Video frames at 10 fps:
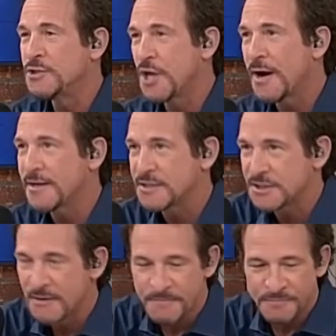Giants.
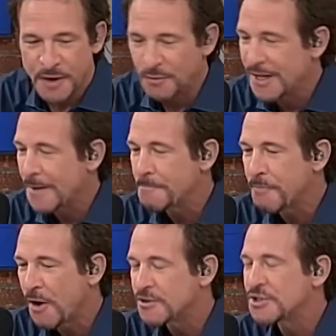They were getting
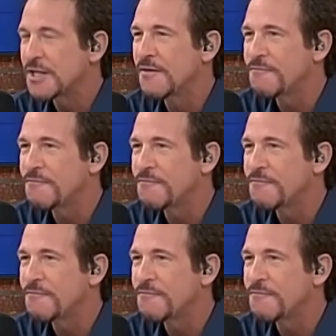punched in the